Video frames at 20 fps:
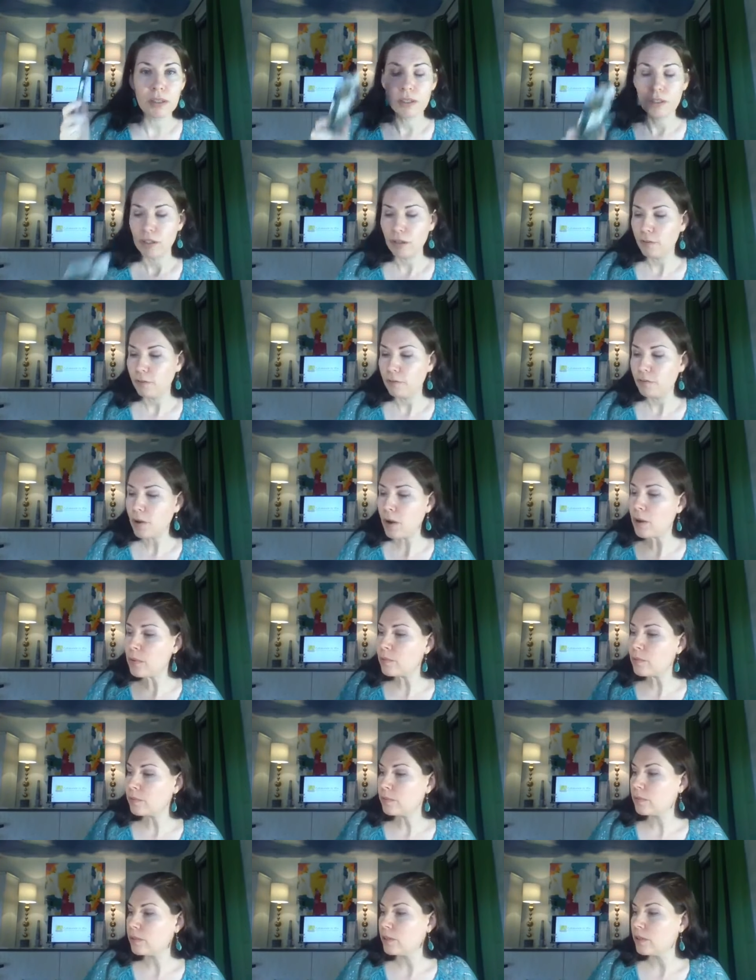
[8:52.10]
Your
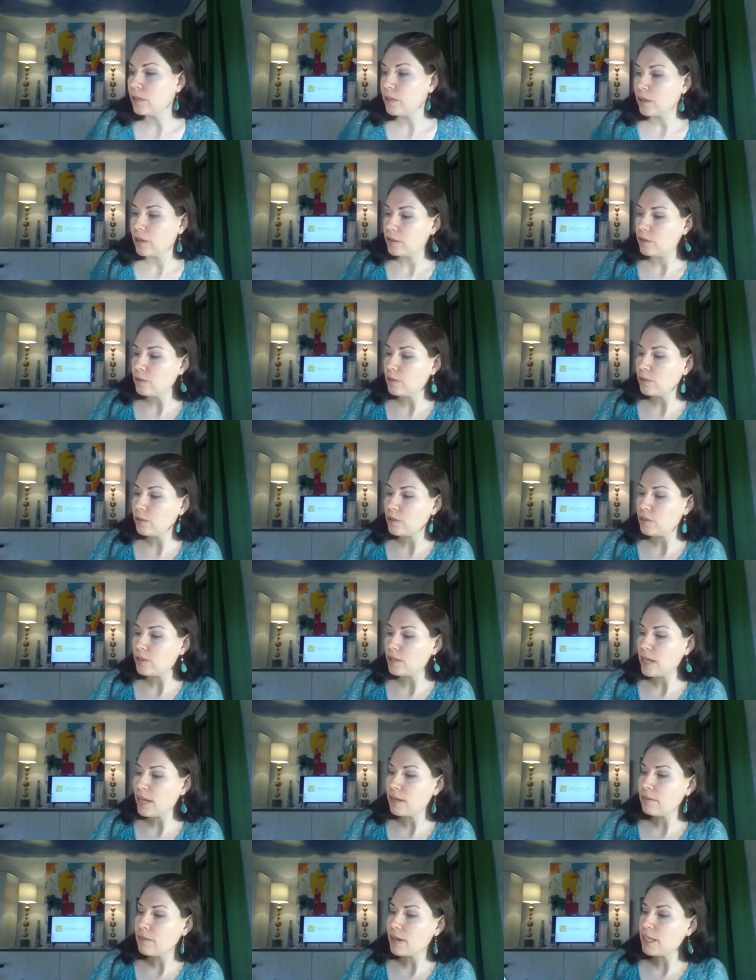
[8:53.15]
phone, you can
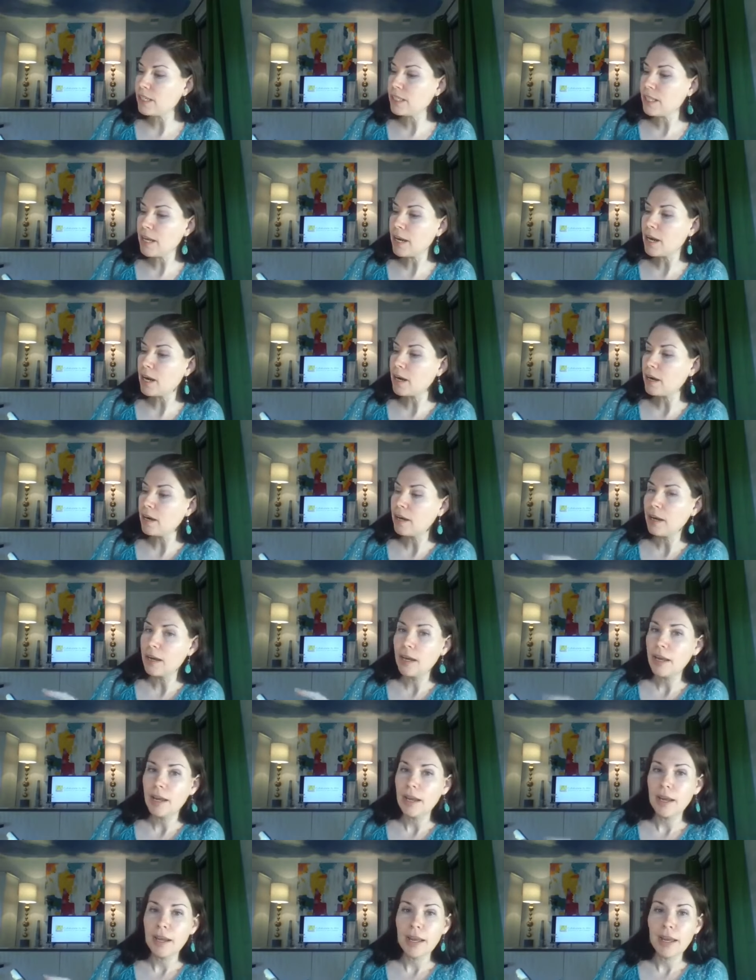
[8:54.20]
stand right there
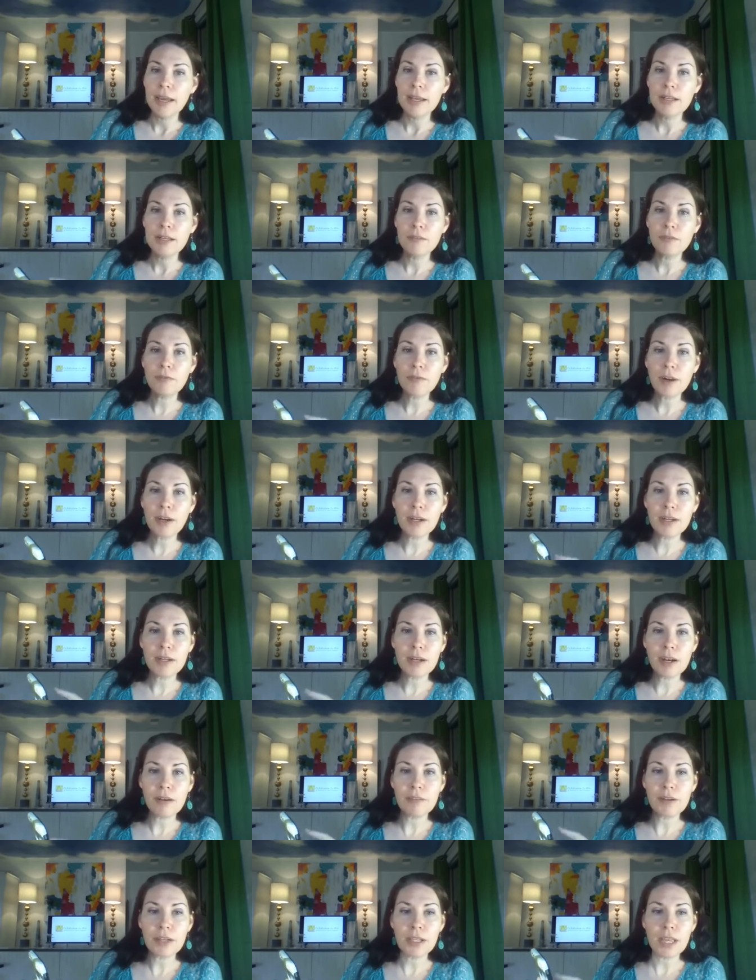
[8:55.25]
and in front
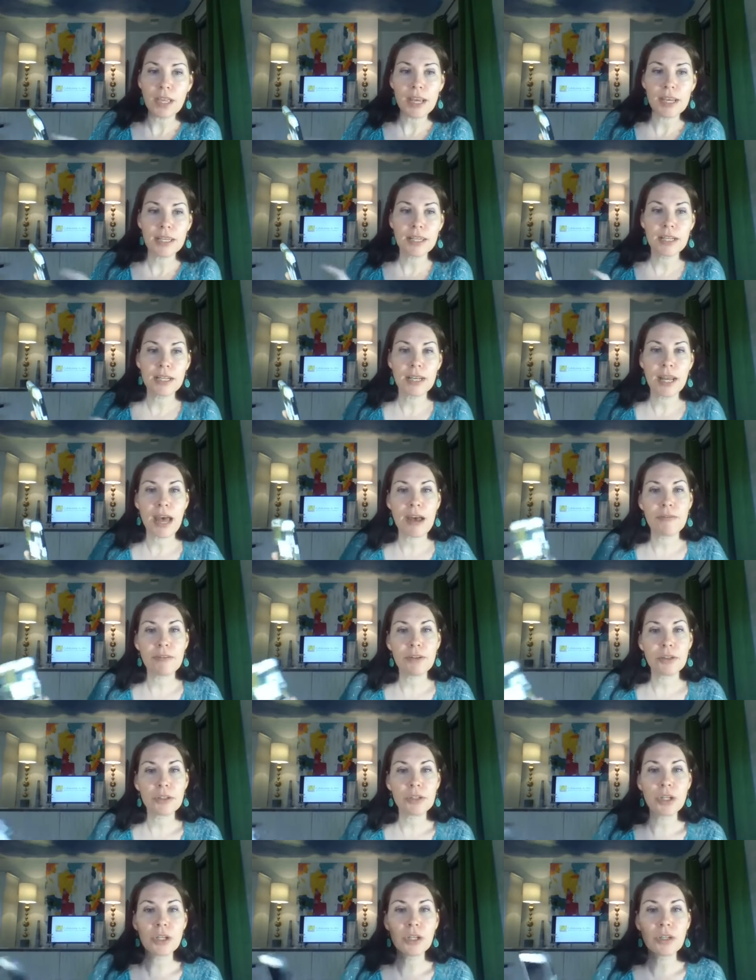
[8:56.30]
of a client and have
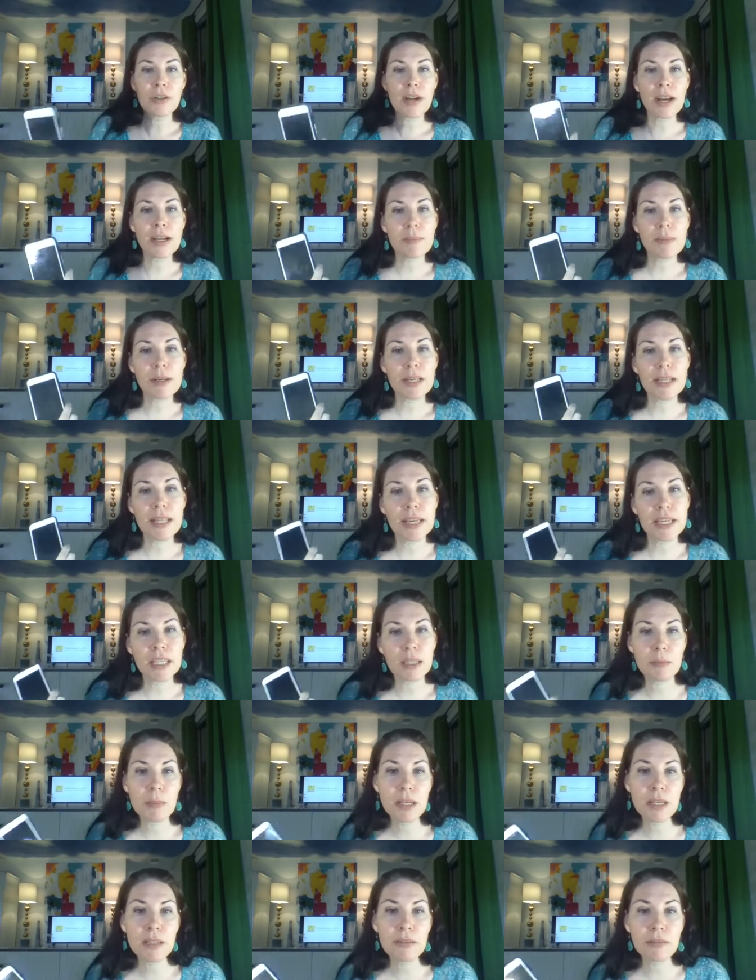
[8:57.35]
her turn around and be like,
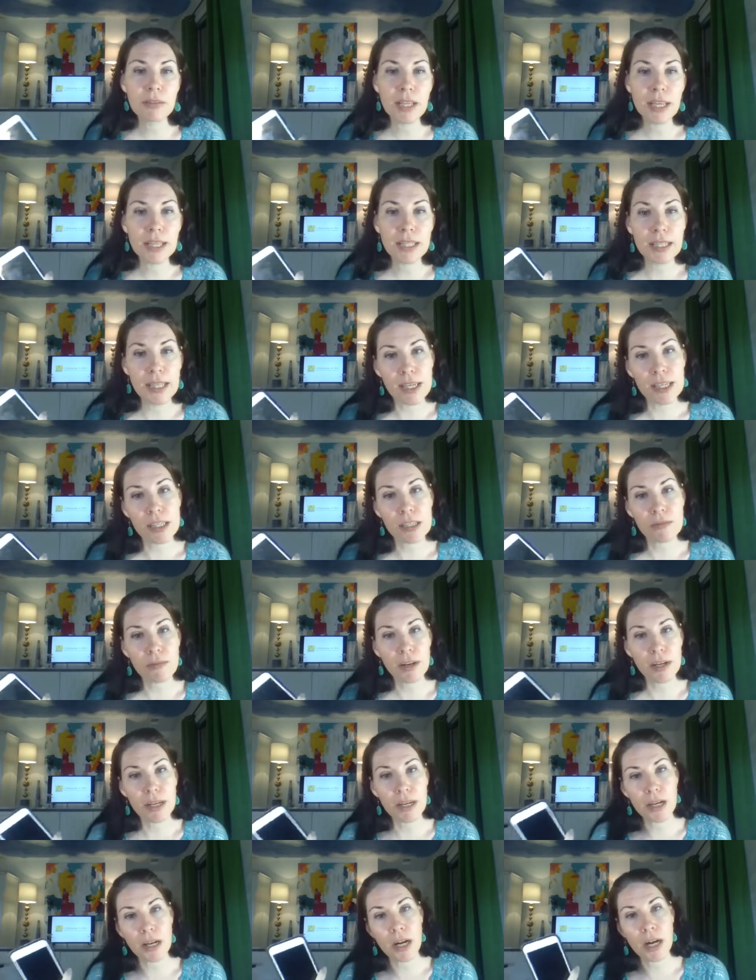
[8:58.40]
You mean like this
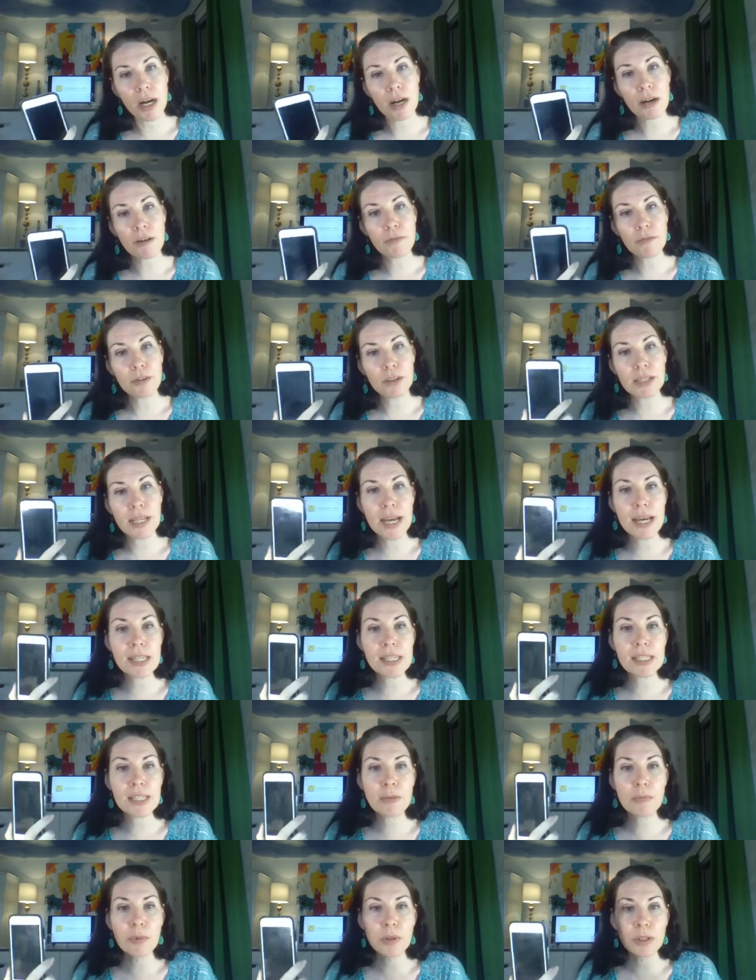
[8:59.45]
right here for less
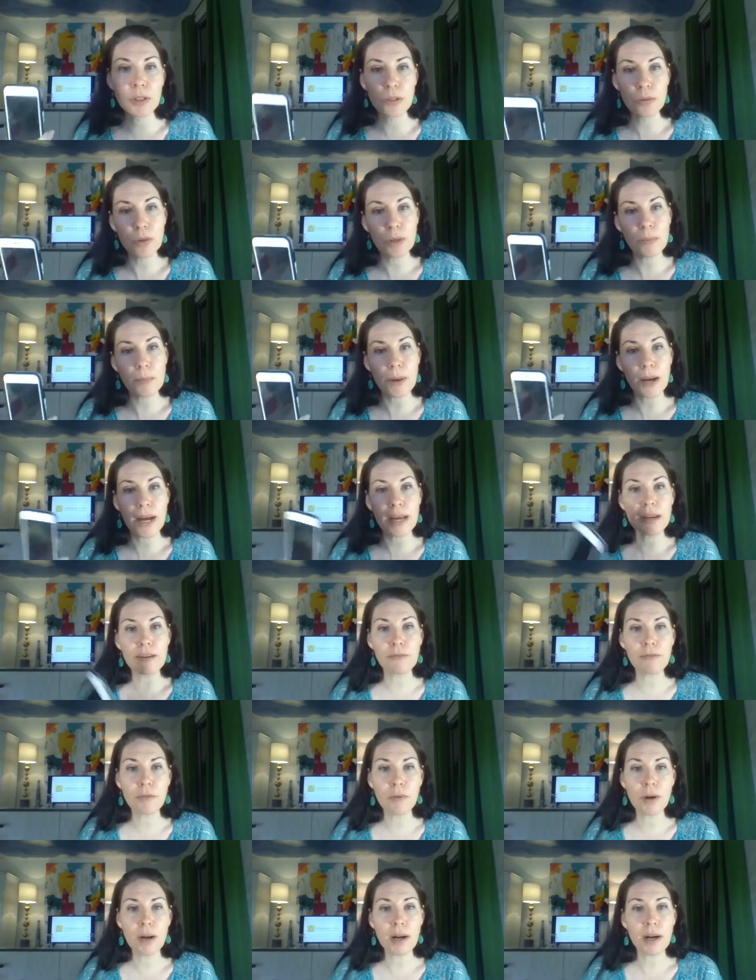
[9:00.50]
than what you can buy it
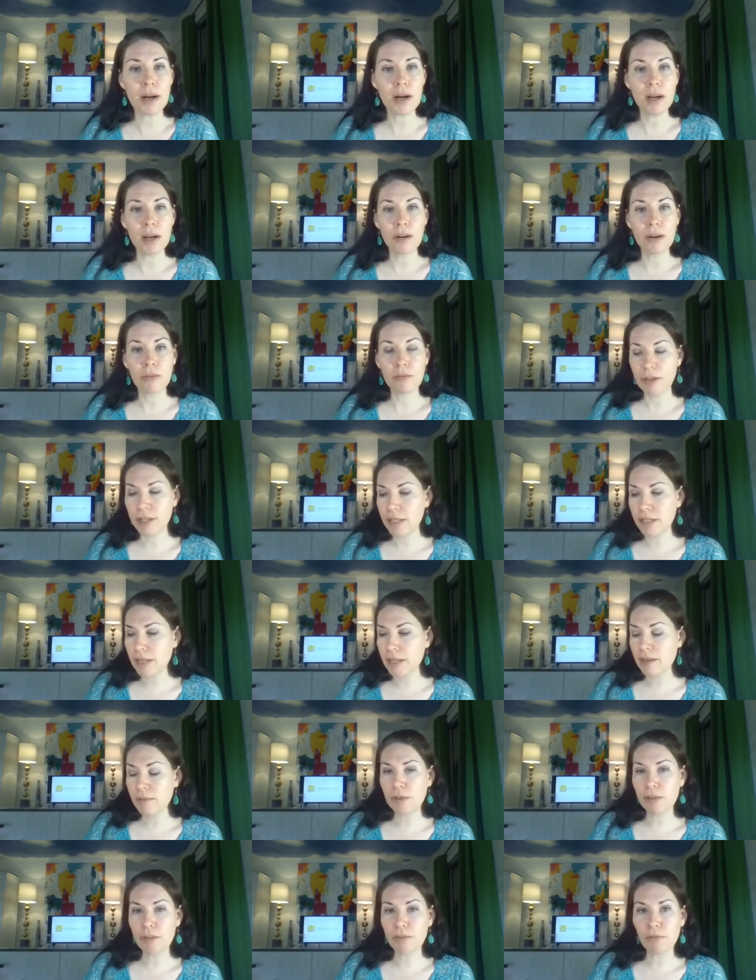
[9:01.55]
for?
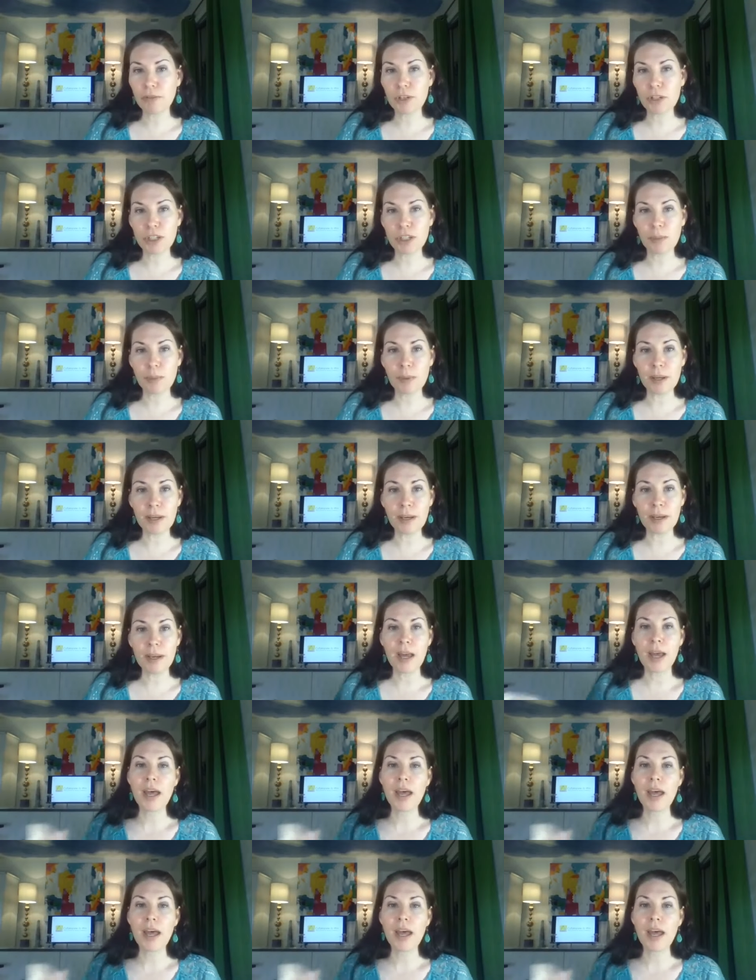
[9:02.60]
Really? With free shipping?